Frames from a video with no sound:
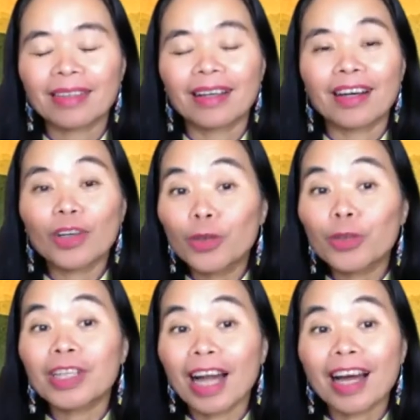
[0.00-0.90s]
Good
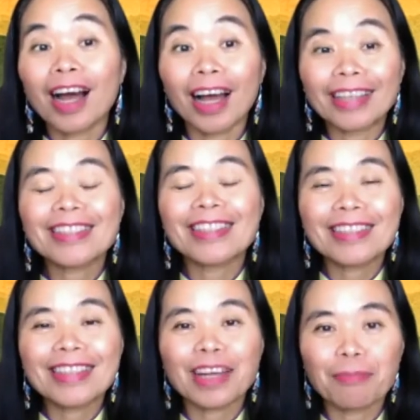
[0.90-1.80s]
luck hides
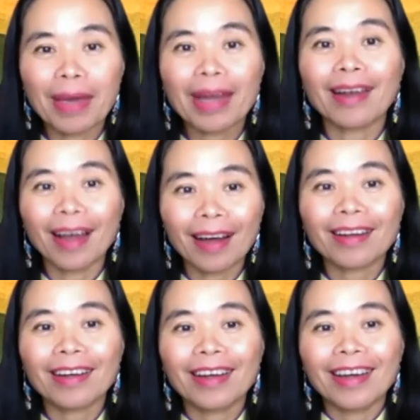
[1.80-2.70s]
inside bad luck.
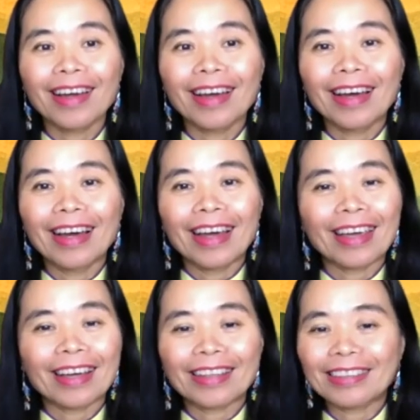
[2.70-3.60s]

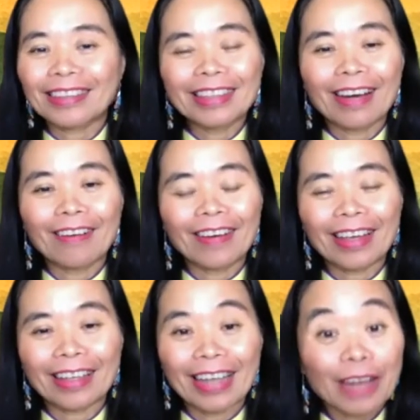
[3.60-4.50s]
And, and
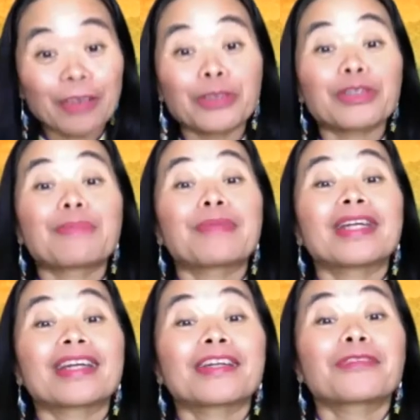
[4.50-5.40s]
I would
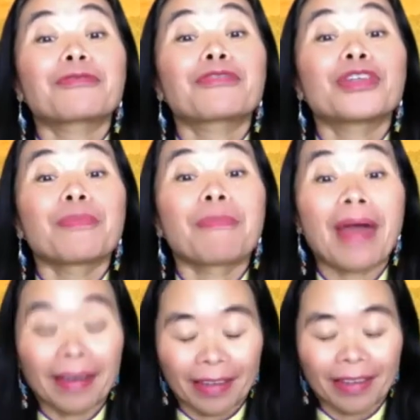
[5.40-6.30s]
immediately feel
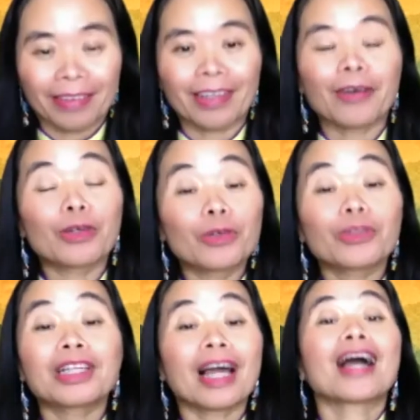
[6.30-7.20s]
better, good
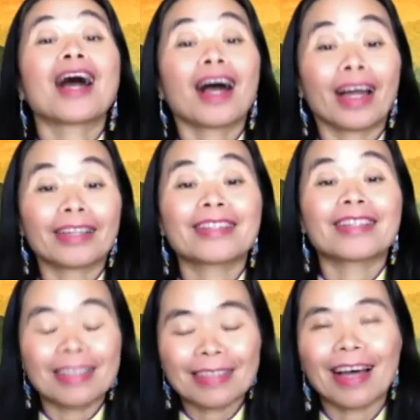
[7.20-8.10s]
luck hides
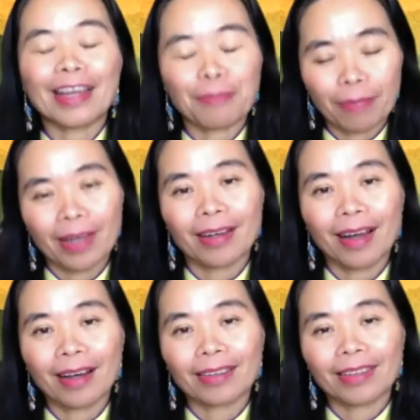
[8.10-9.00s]
inside bad luck.
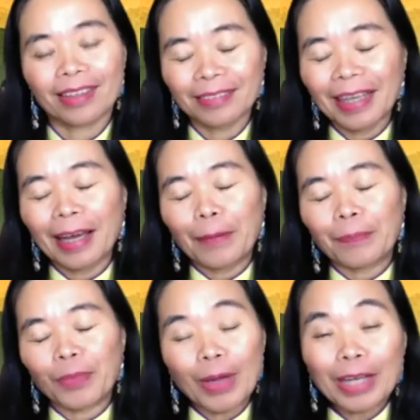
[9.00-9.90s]
And
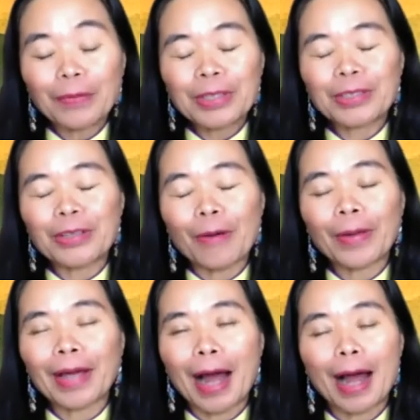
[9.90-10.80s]
when I was growing
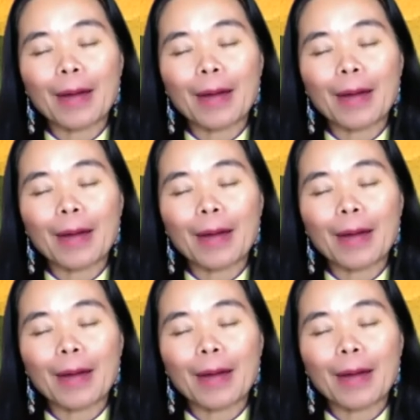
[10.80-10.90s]
up,